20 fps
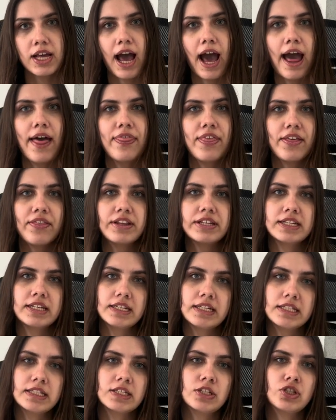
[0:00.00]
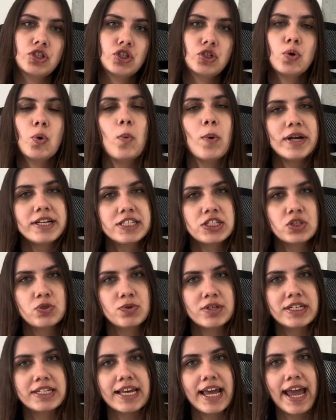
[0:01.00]
I think that it is two-way
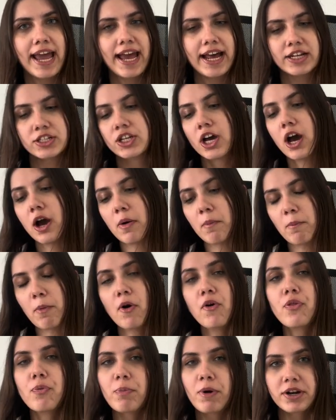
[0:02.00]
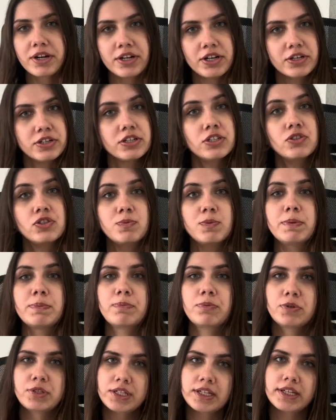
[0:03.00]
street and both partners should be
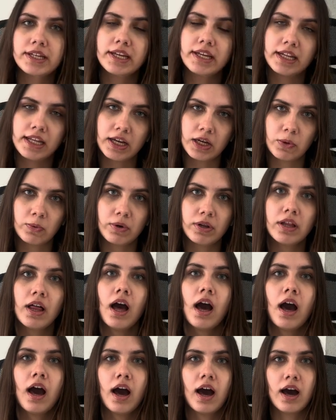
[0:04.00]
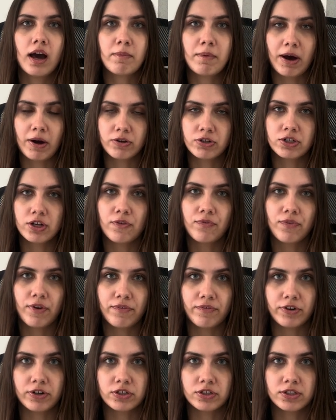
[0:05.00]
putting in equal amount of
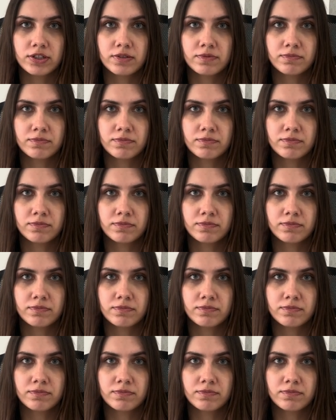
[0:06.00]
effort.